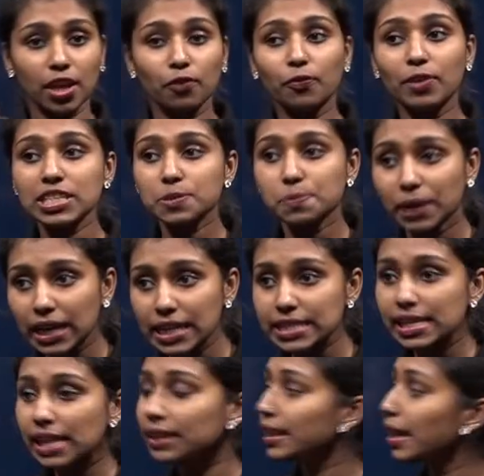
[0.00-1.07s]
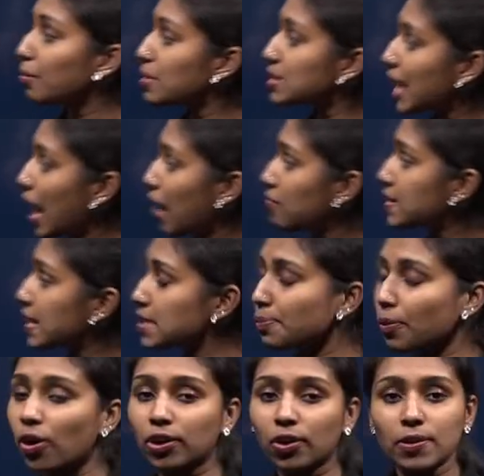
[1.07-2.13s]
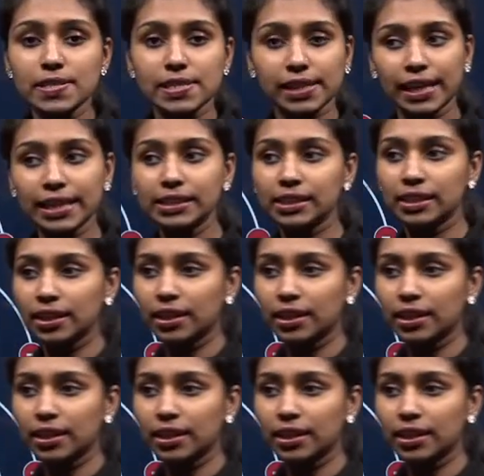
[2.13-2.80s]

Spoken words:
which means that they must have 6 protons, right?